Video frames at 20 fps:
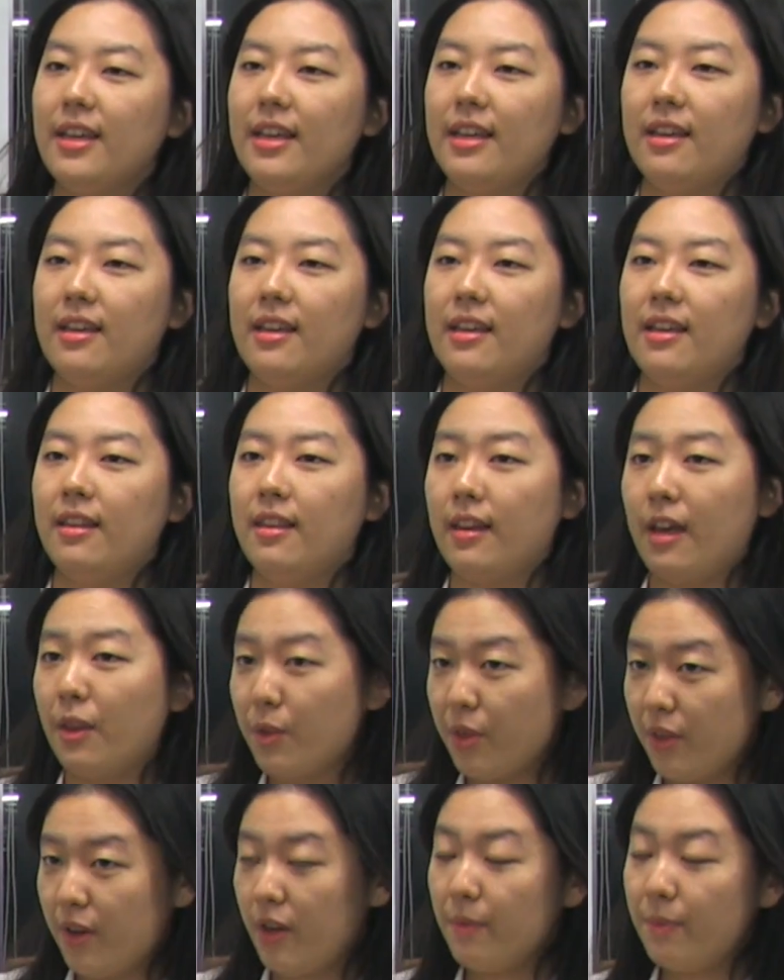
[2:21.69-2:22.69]
and
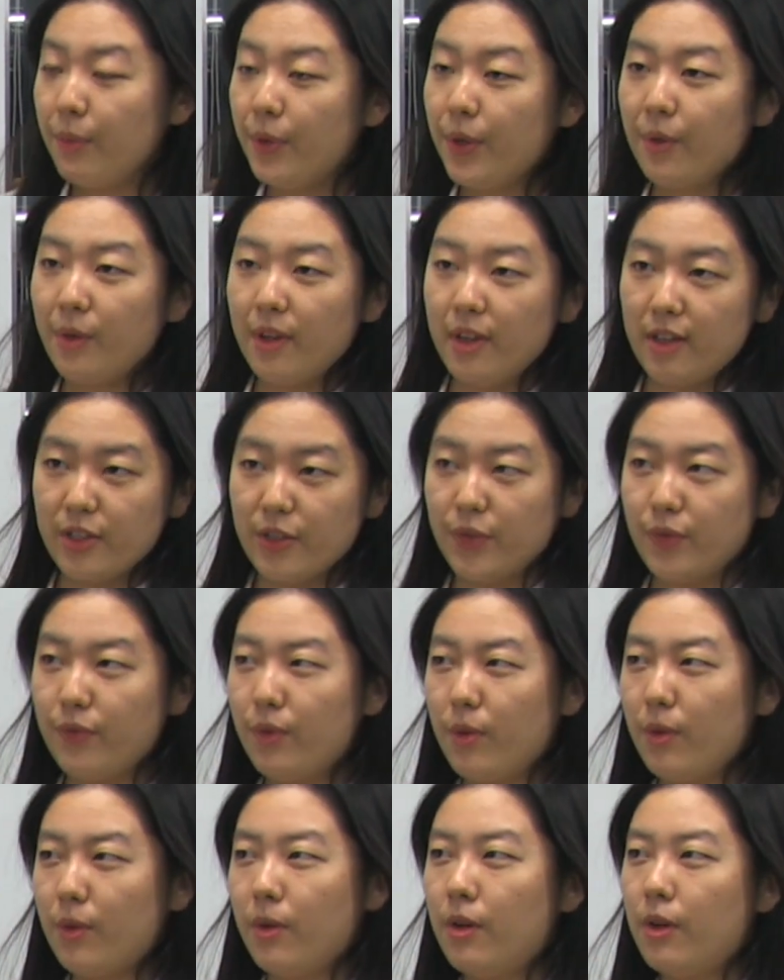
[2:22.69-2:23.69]
nanotherapeutics
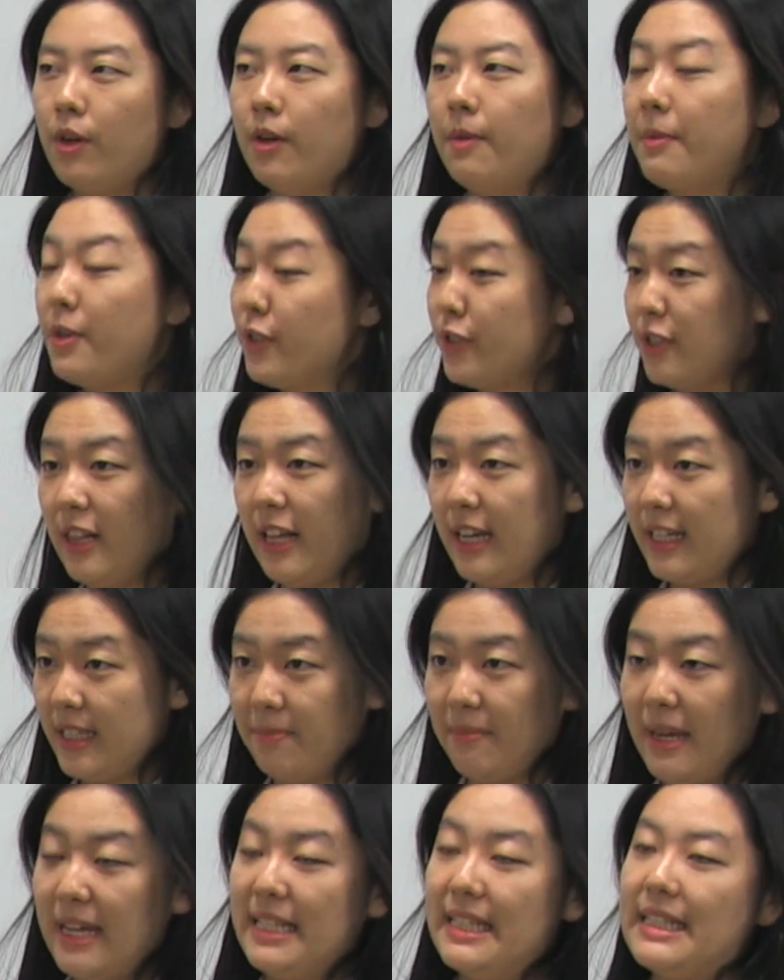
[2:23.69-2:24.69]
for personalized
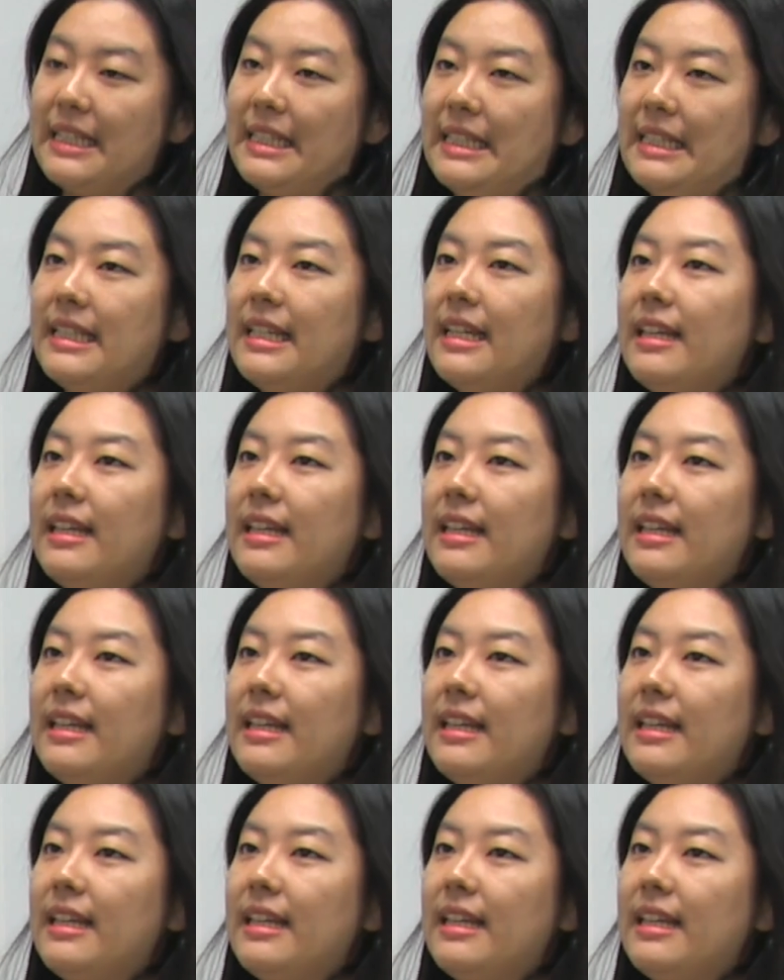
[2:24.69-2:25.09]
medicine.